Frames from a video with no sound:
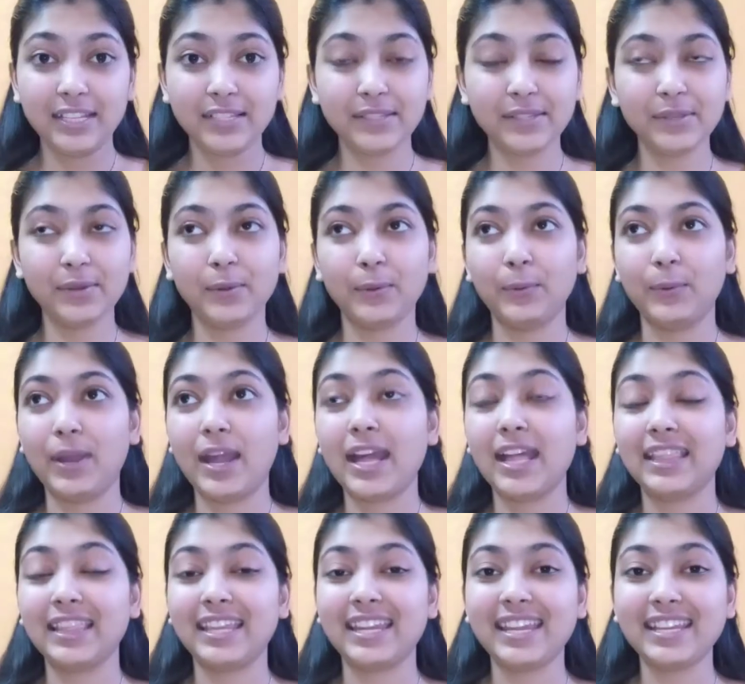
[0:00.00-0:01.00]
So
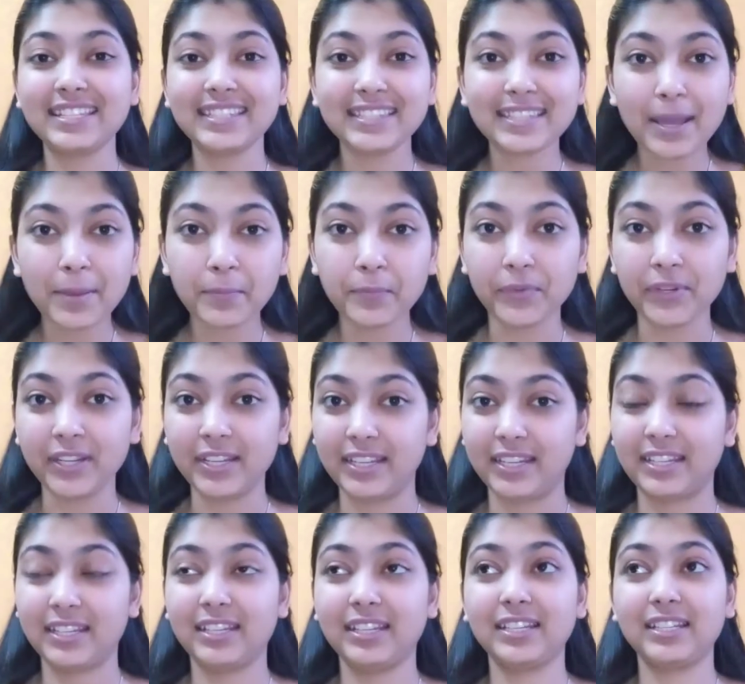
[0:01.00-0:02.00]
the next
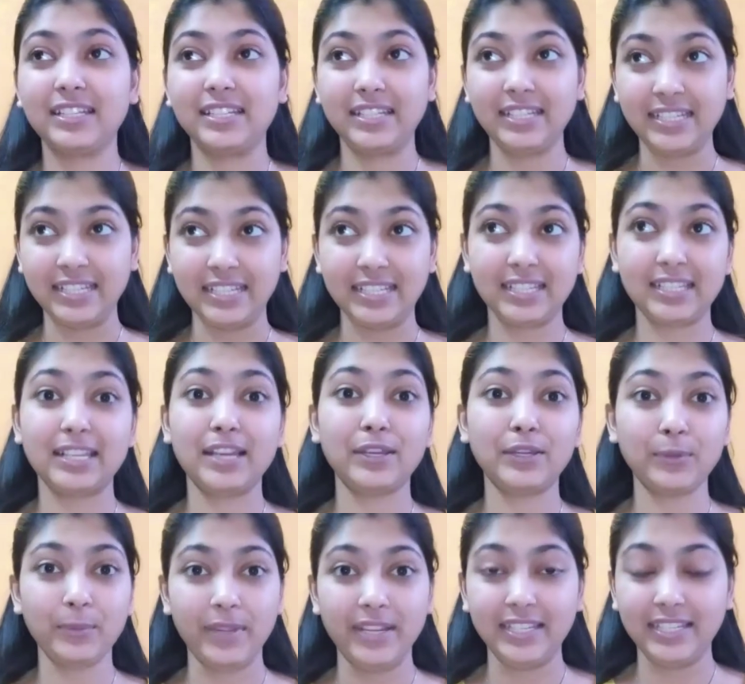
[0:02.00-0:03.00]
number is
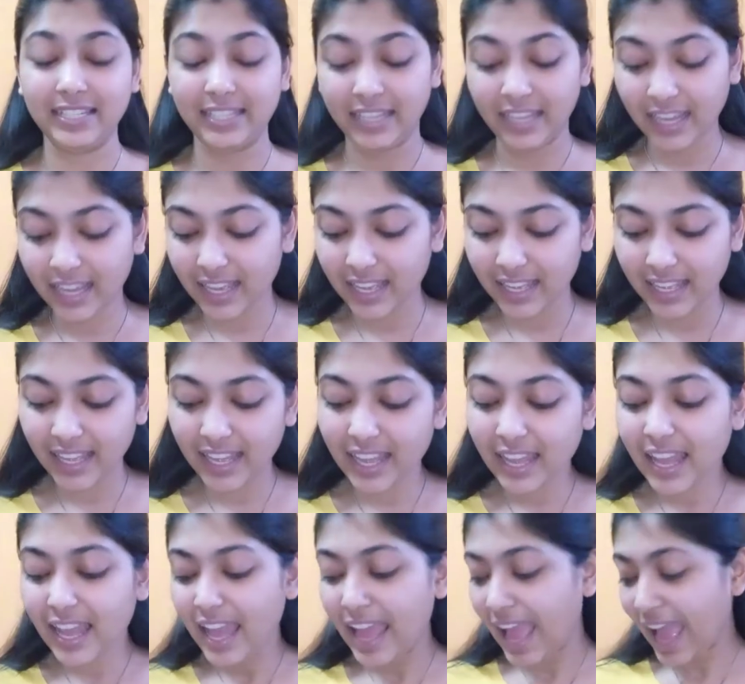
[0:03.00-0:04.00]
20,
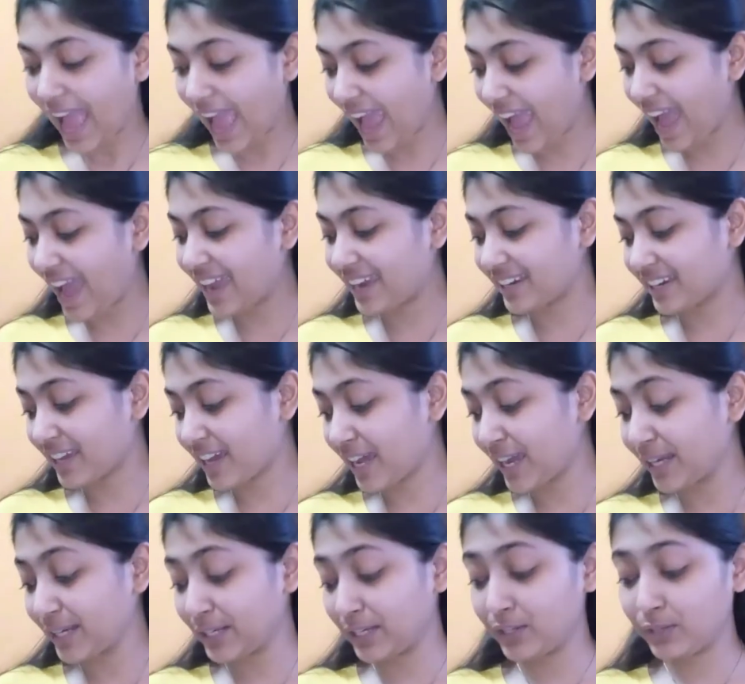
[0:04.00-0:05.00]
and
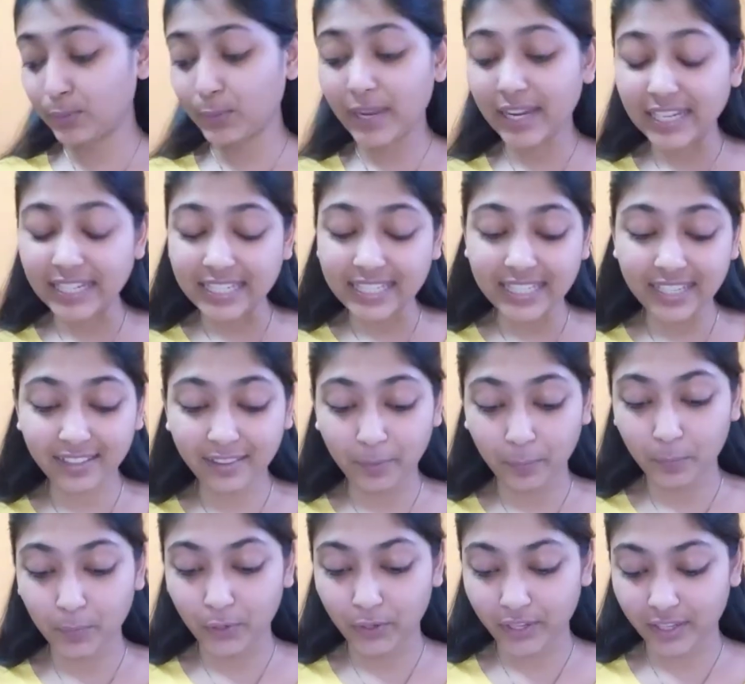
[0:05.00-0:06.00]
the
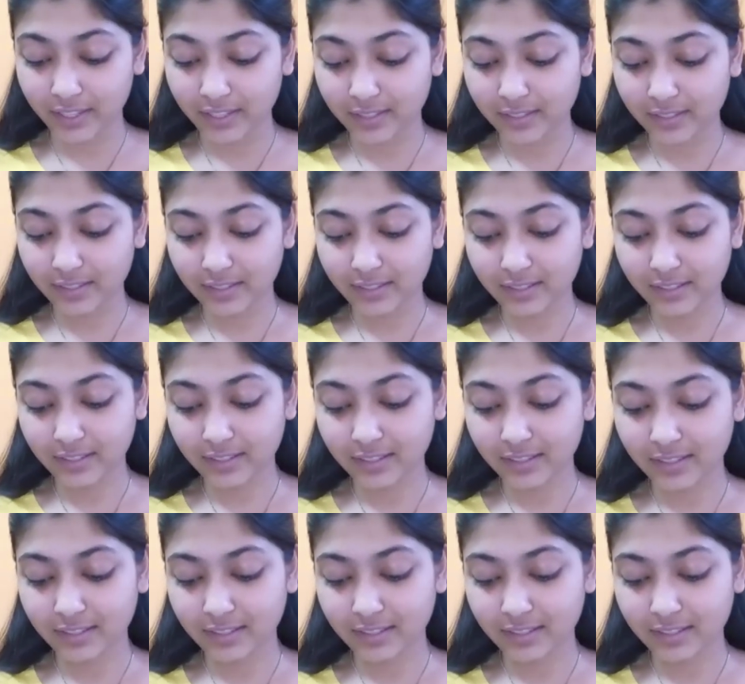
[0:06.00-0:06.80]
20th book is,